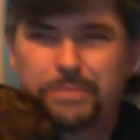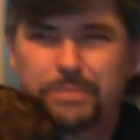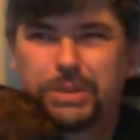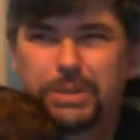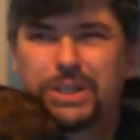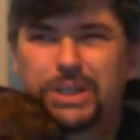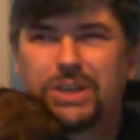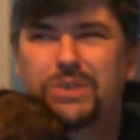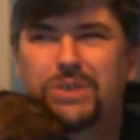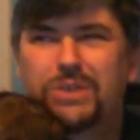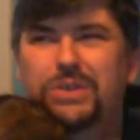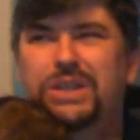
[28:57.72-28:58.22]
of
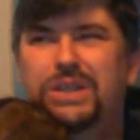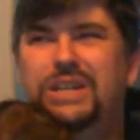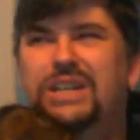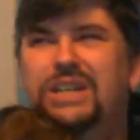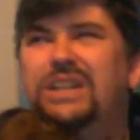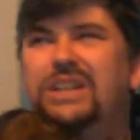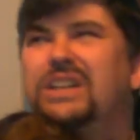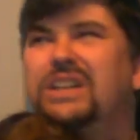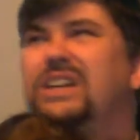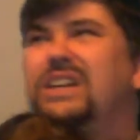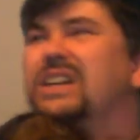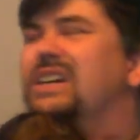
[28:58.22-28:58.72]
Bologna.
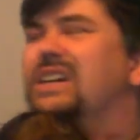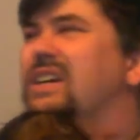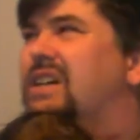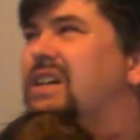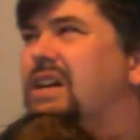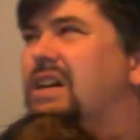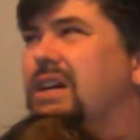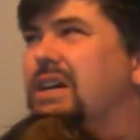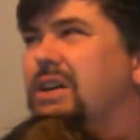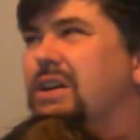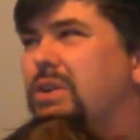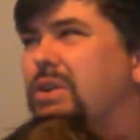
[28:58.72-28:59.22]

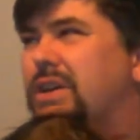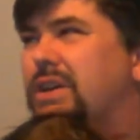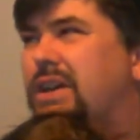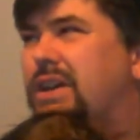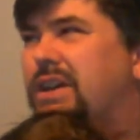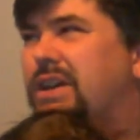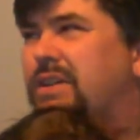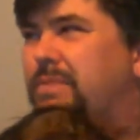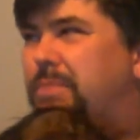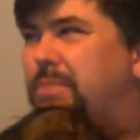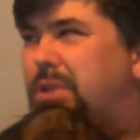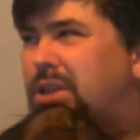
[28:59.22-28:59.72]
Concordat
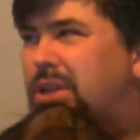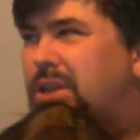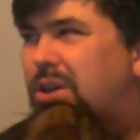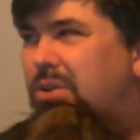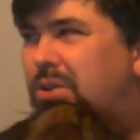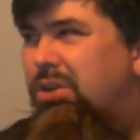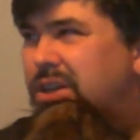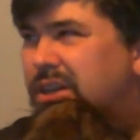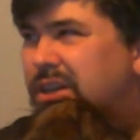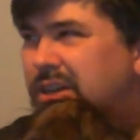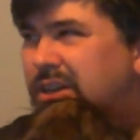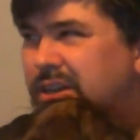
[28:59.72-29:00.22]
of
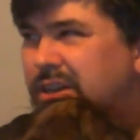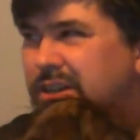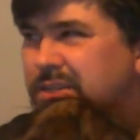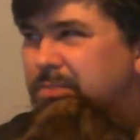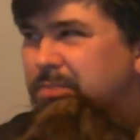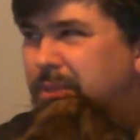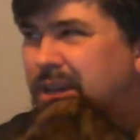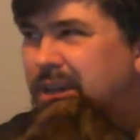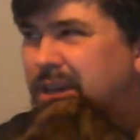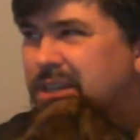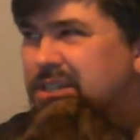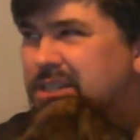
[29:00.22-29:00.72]
Bologna is
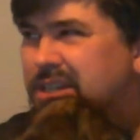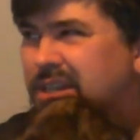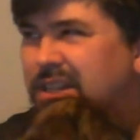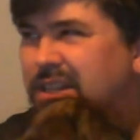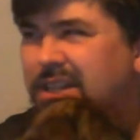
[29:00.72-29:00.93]
basically